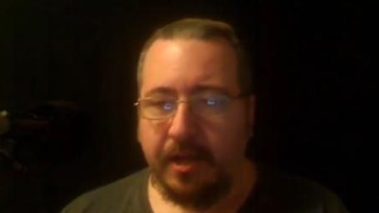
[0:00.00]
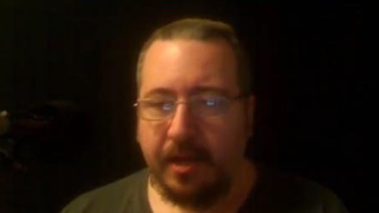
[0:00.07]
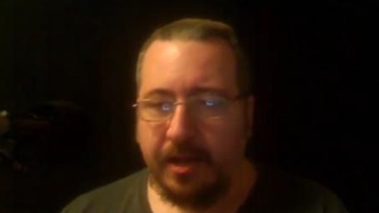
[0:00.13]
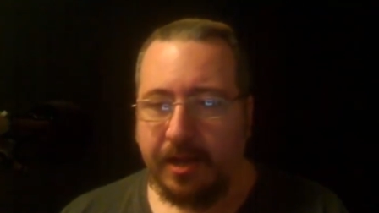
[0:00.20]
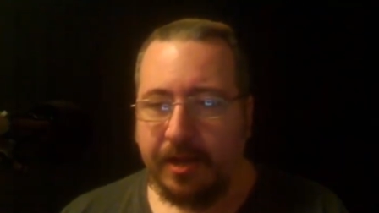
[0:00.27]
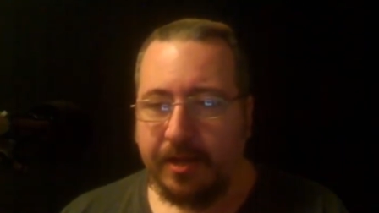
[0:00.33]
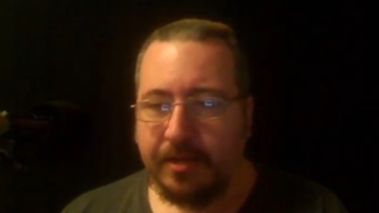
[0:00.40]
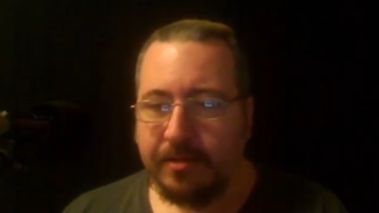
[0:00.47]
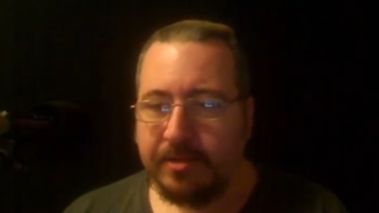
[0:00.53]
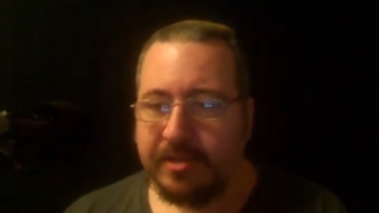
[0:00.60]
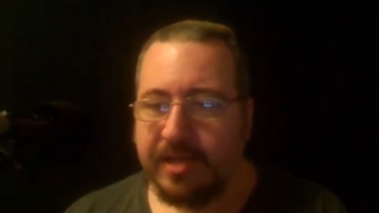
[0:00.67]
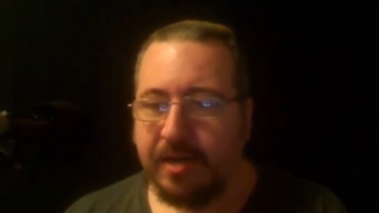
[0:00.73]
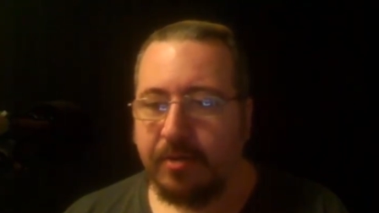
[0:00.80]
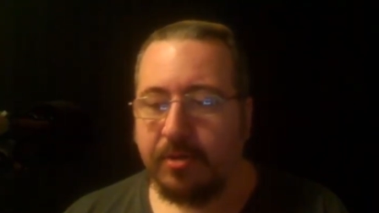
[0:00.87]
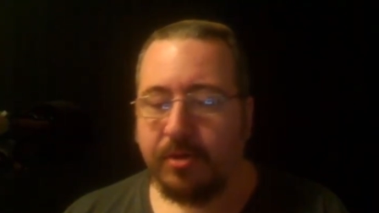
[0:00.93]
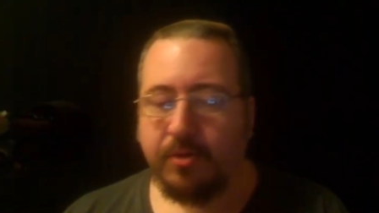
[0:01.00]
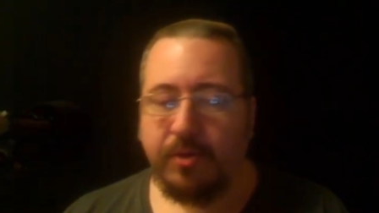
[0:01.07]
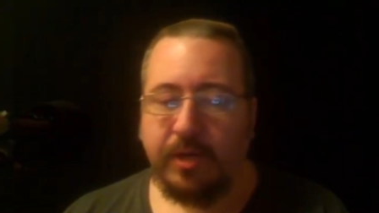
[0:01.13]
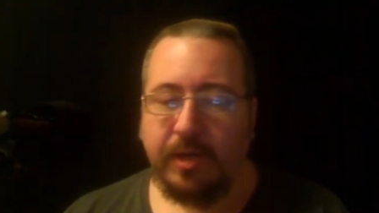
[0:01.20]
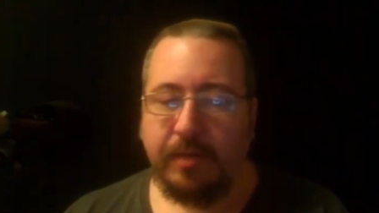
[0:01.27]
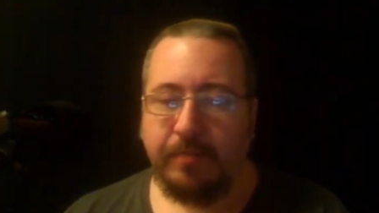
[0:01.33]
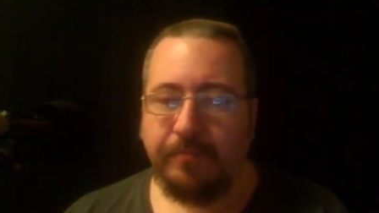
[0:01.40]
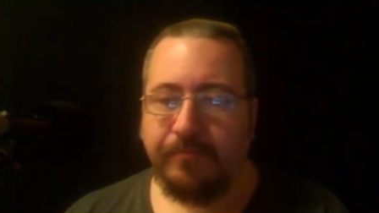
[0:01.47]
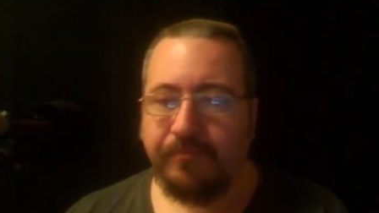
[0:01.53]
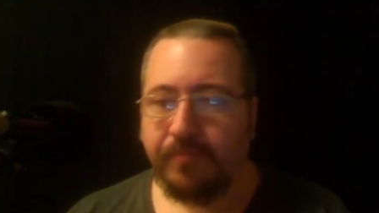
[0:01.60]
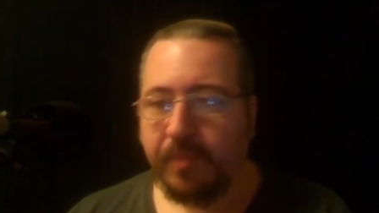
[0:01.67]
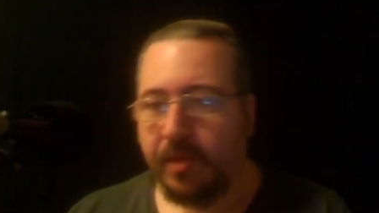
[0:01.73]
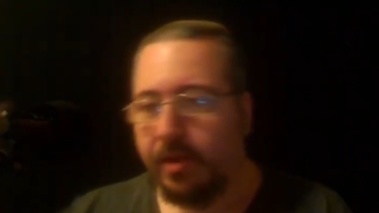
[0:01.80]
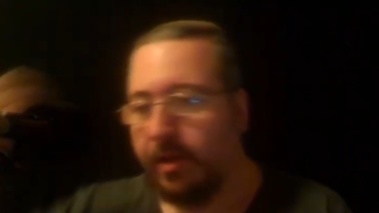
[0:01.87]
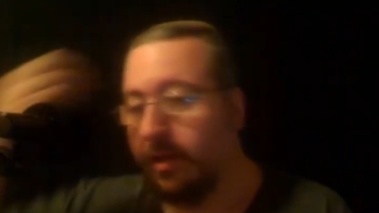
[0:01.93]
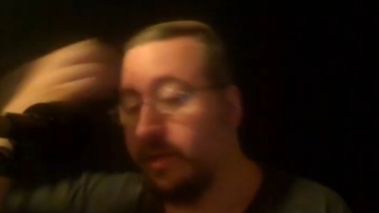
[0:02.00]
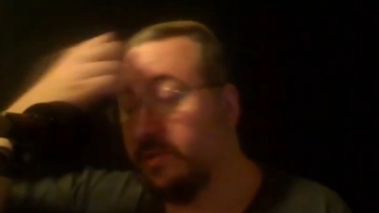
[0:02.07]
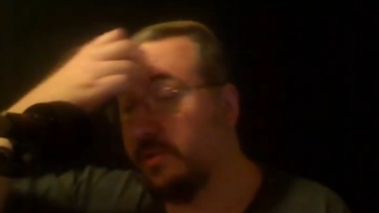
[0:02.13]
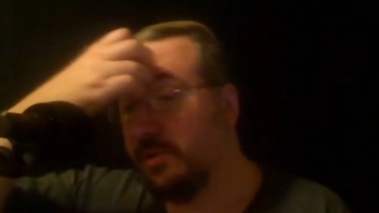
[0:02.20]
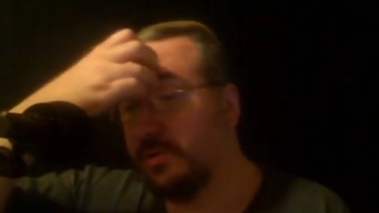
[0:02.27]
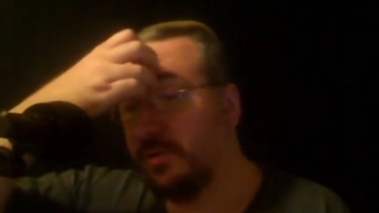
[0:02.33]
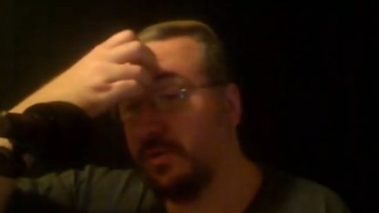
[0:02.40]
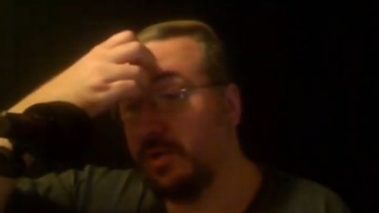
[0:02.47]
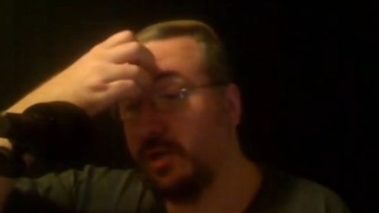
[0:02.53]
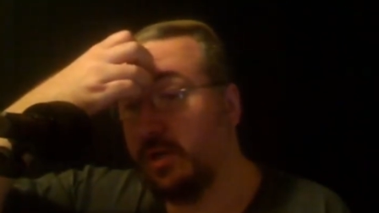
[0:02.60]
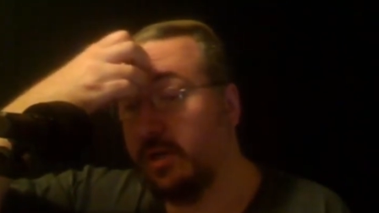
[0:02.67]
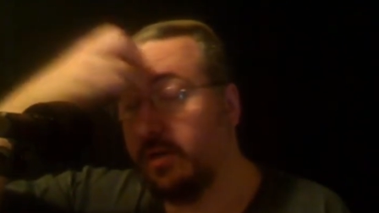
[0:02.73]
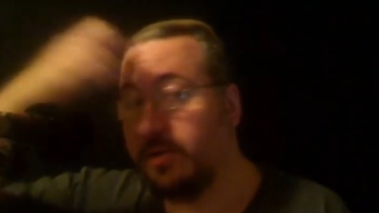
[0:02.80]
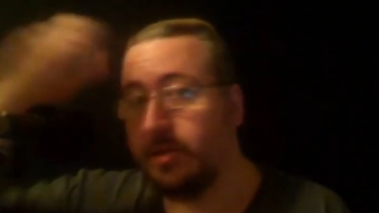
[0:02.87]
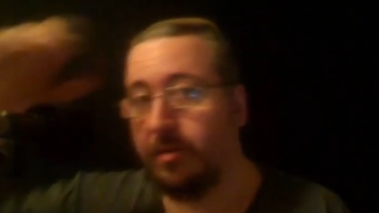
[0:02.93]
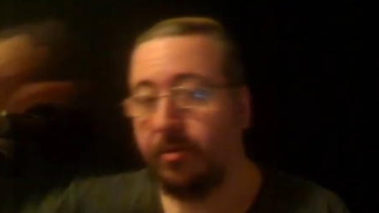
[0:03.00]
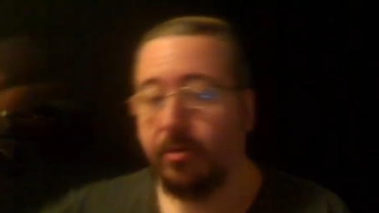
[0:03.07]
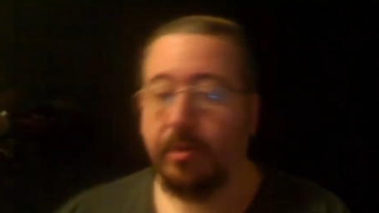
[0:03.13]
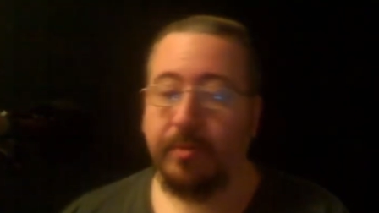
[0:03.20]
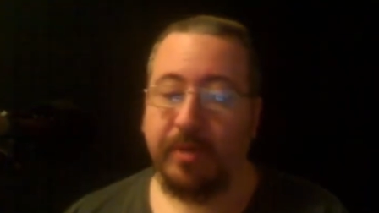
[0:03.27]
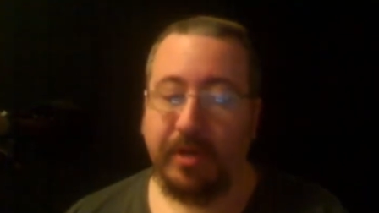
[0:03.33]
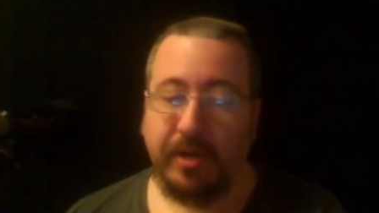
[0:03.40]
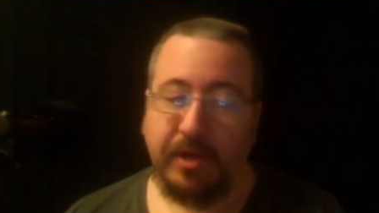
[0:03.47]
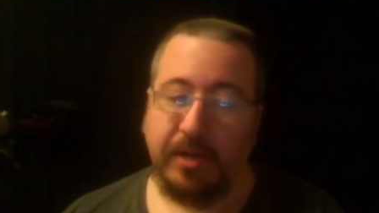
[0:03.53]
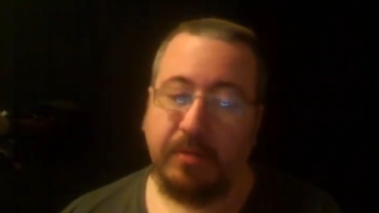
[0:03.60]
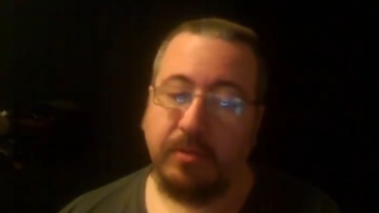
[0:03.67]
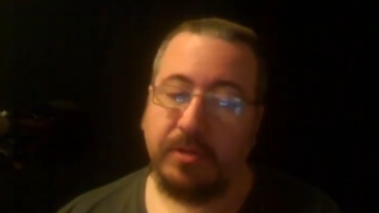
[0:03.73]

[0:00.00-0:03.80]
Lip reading: Sour cream is usually sour cream and onion,